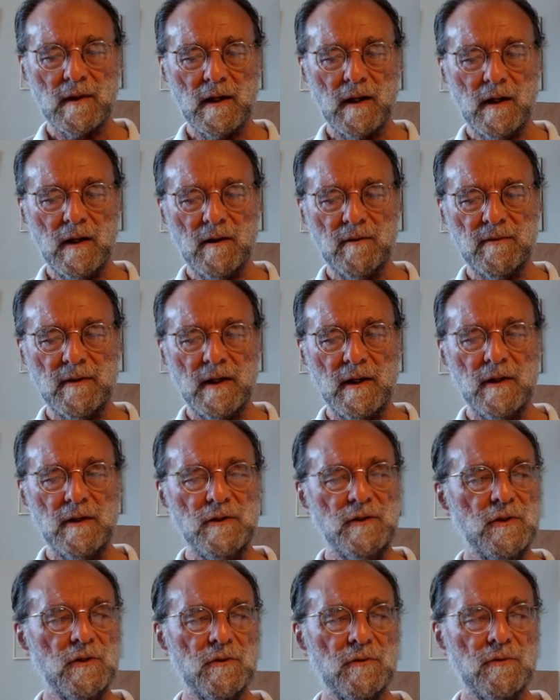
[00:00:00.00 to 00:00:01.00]
of
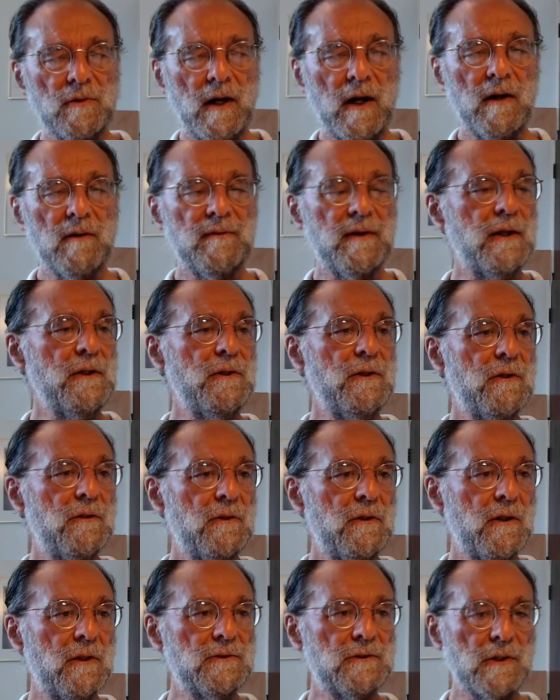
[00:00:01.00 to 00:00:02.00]
a
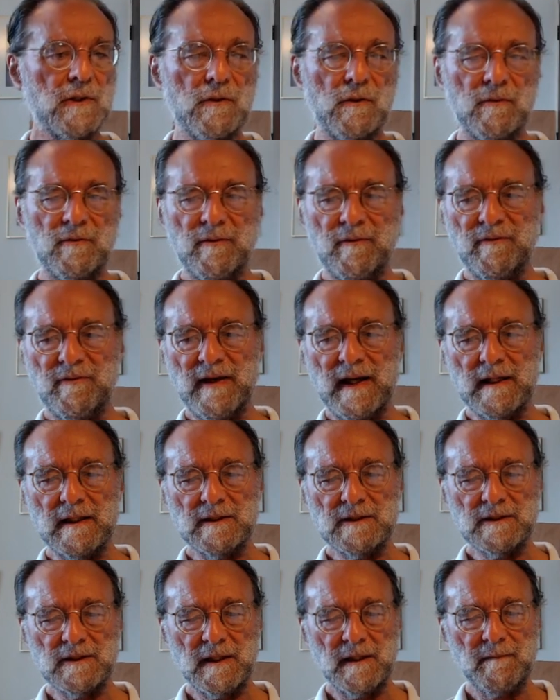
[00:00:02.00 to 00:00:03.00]
neurological
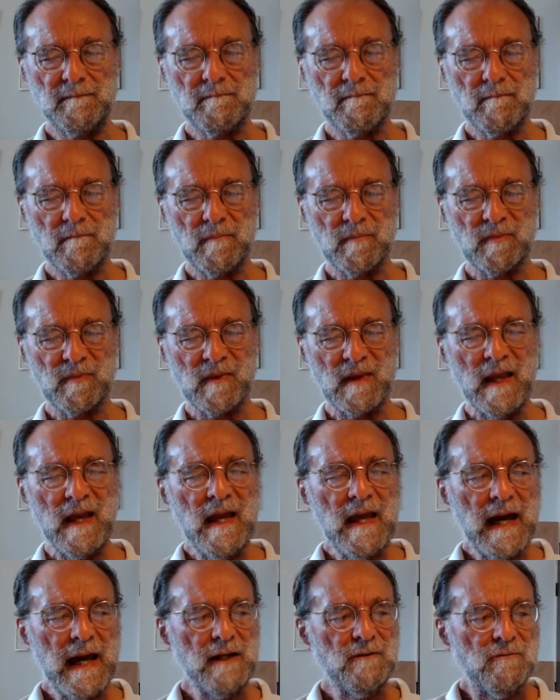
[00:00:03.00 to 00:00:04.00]
fallacy.
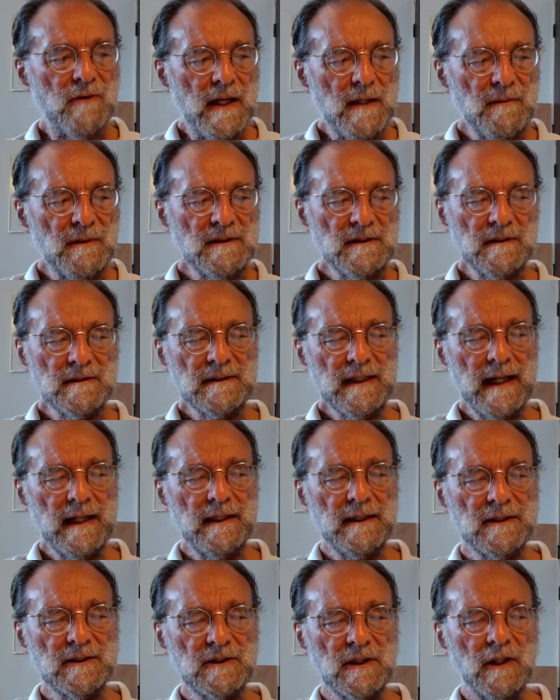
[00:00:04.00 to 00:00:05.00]
And Raymond
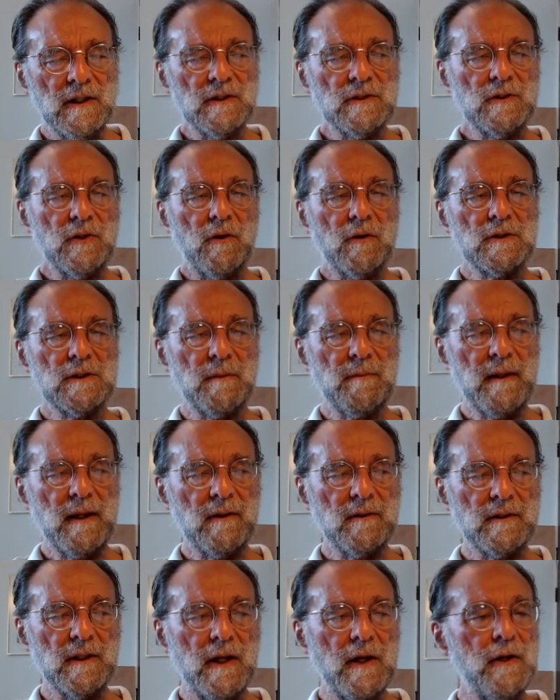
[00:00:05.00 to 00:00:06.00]
Tallis talks
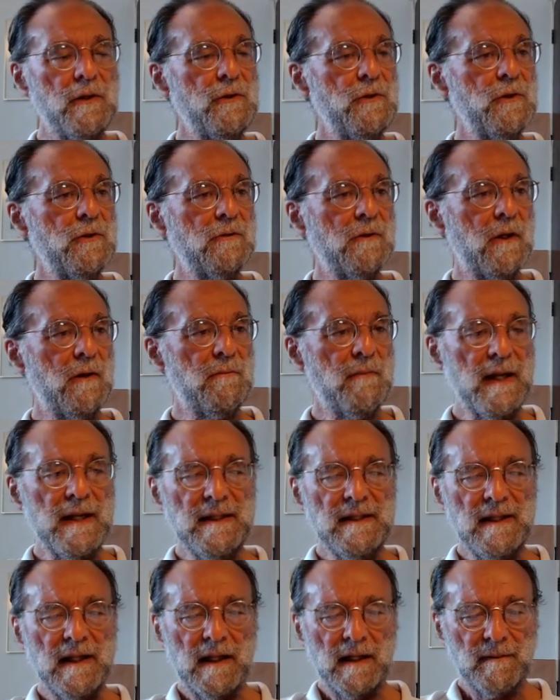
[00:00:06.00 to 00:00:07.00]
about
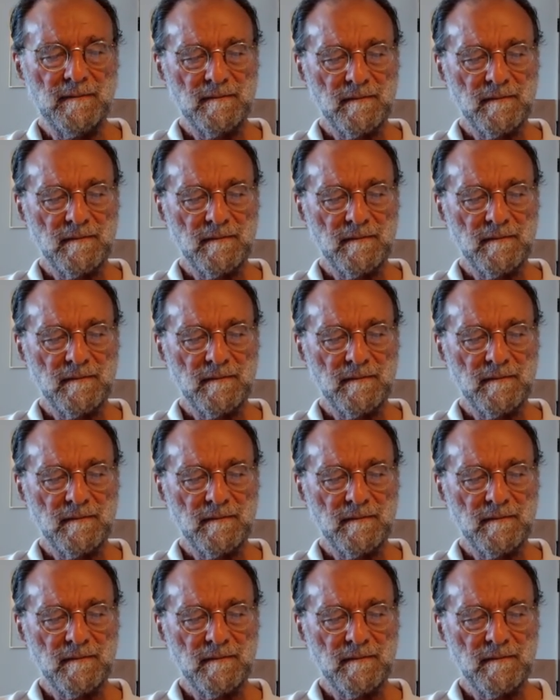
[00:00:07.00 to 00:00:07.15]
neuromania.